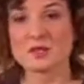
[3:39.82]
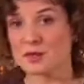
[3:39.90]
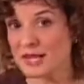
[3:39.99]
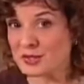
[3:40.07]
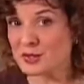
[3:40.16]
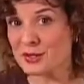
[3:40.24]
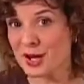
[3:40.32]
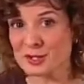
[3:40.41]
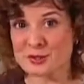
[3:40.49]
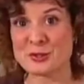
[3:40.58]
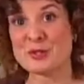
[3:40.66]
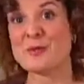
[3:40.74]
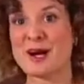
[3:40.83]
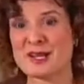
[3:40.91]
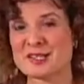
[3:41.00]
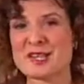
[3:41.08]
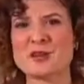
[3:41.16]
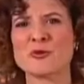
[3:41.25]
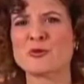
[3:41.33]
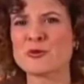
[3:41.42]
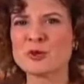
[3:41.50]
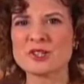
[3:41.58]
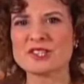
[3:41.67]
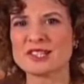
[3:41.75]
So that's our Not Tuna Pâté, a
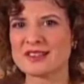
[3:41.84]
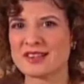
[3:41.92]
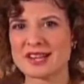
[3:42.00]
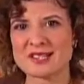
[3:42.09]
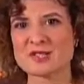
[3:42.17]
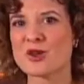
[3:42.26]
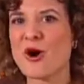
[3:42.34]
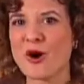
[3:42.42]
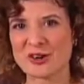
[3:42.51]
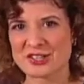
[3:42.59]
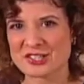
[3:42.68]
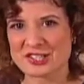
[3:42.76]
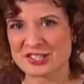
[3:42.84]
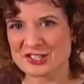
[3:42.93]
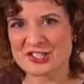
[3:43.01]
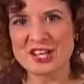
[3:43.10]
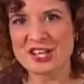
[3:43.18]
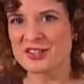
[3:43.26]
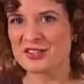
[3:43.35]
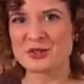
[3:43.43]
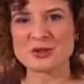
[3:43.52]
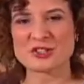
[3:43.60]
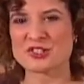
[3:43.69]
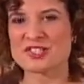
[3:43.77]
really nice hearty dish that
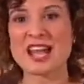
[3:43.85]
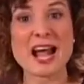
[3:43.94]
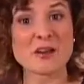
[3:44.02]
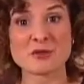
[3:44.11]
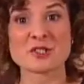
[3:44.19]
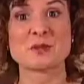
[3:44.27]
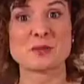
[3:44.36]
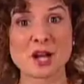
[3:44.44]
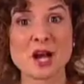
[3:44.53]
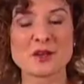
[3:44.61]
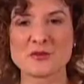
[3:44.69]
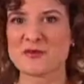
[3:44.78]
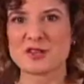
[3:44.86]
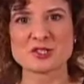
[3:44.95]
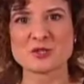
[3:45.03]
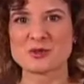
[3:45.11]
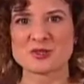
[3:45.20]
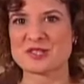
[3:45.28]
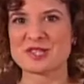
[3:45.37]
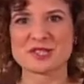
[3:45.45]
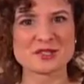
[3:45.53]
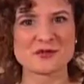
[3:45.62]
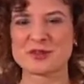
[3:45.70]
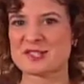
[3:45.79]
you could just have with some cut up vegetable
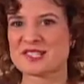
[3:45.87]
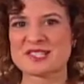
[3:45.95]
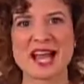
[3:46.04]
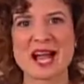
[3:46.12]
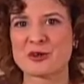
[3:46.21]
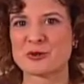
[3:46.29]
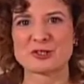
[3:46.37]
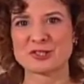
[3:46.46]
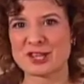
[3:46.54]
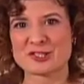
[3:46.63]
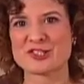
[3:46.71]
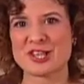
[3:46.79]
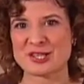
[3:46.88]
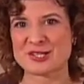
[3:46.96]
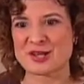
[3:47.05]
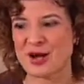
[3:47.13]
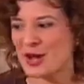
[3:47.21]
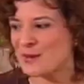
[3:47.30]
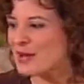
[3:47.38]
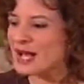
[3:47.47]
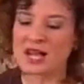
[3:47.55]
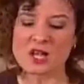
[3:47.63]
sticks for a snack or a lunch anytime.